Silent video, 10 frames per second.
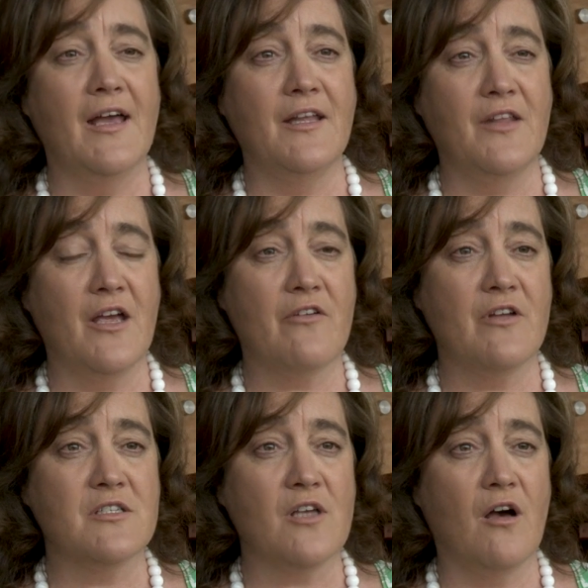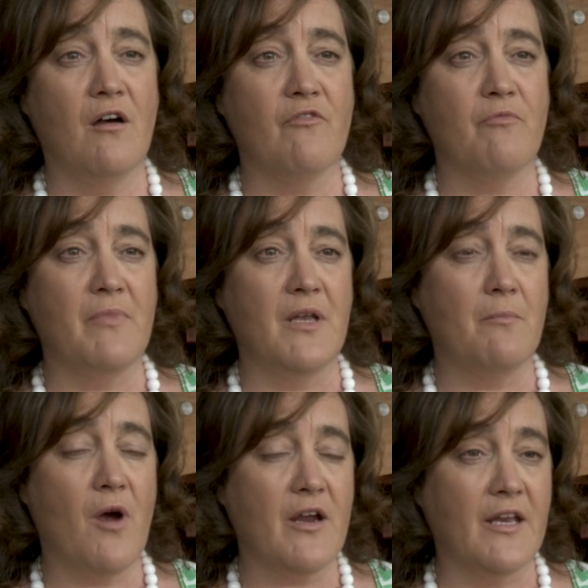in the areas of being a
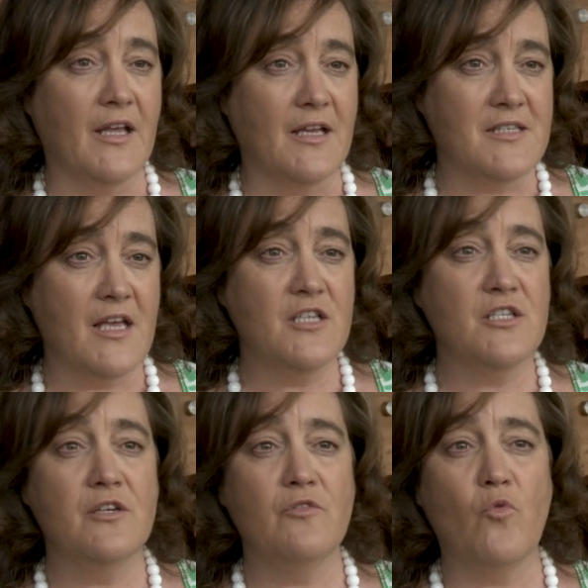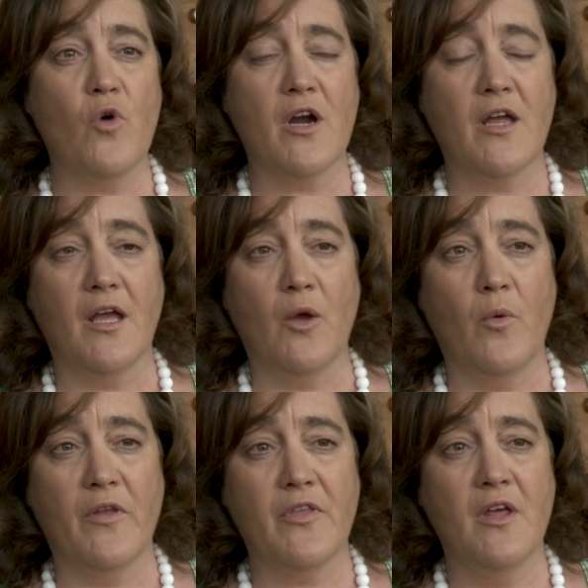marketing executive, working
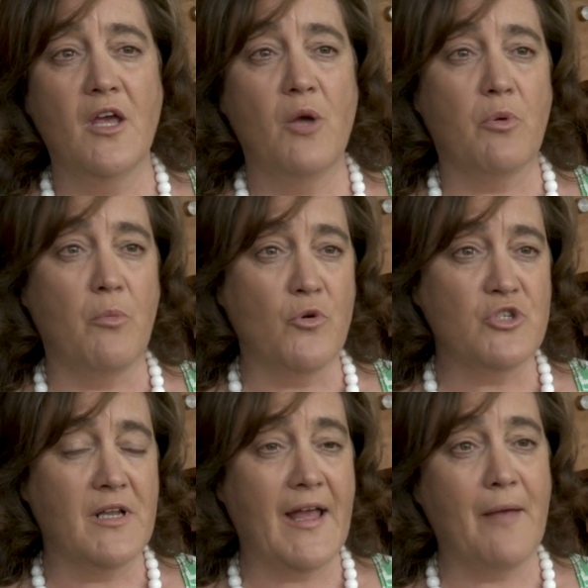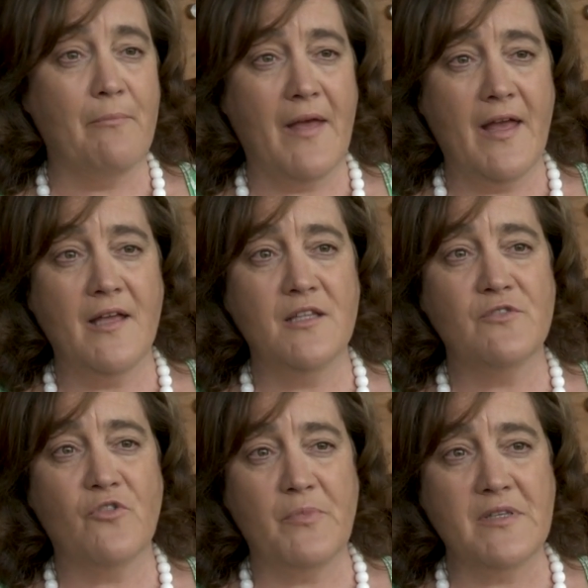with promotional campaigns
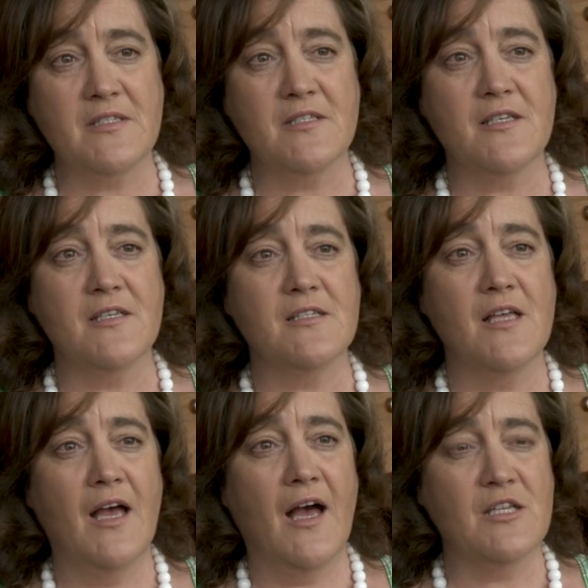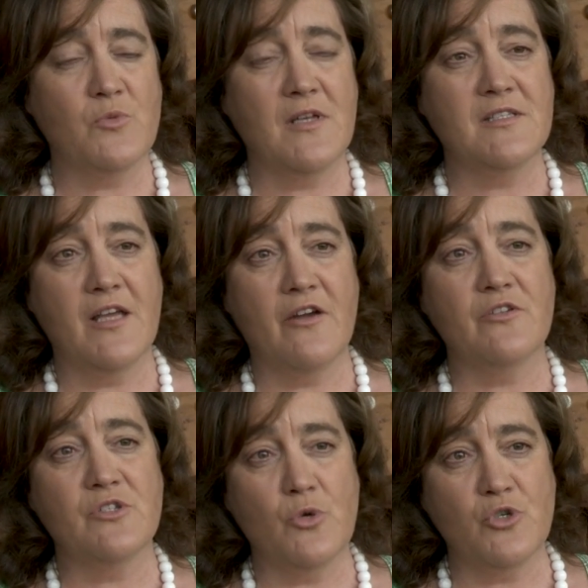for businesses, as well as the
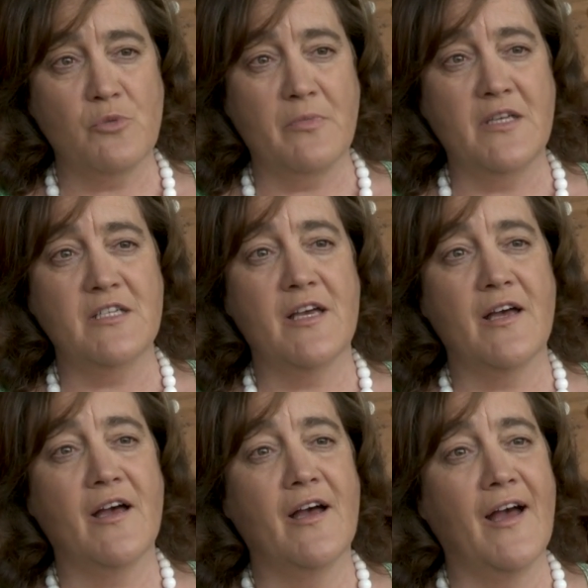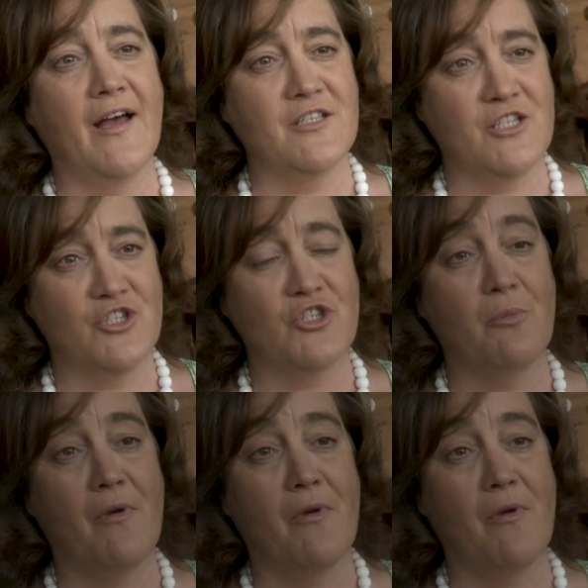areas of social media and digital